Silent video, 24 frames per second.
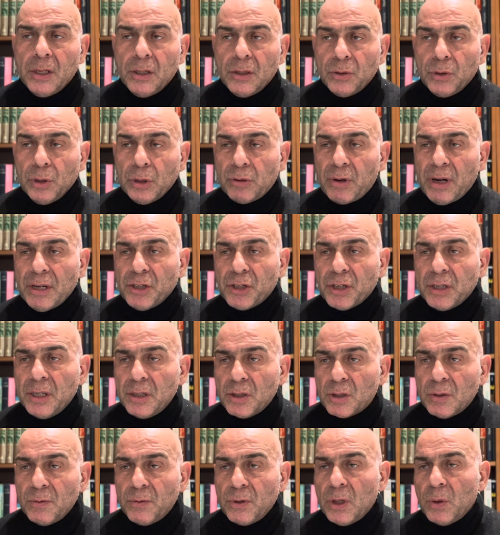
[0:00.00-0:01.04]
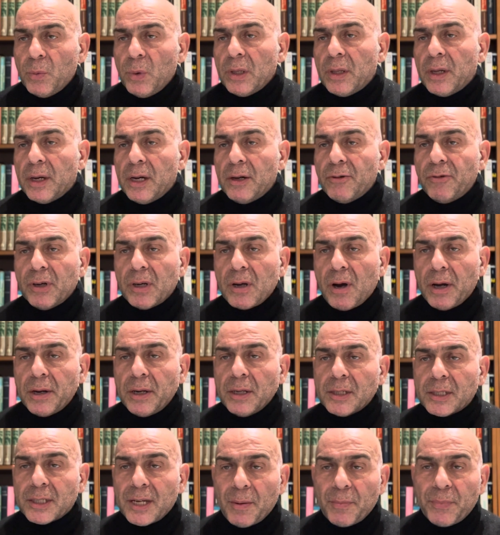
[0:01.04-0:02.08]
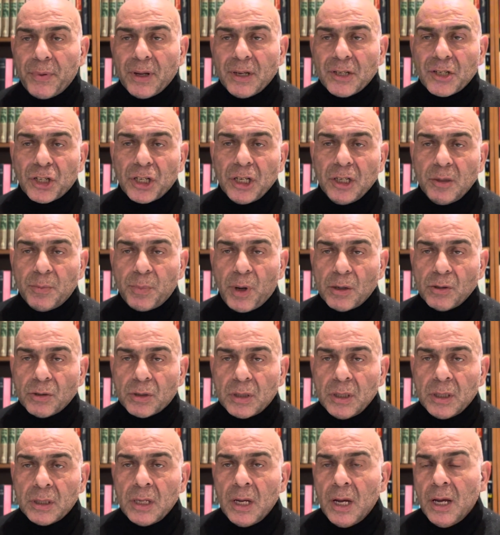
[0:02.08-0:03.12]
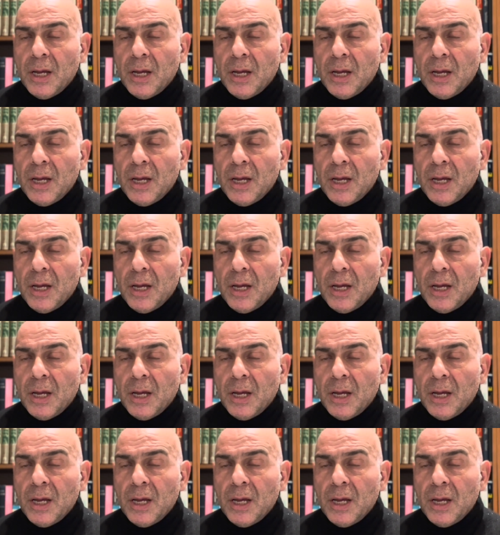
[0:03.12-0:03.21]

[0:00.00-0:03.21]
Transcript: to arrange an interview with her regarding something she had posted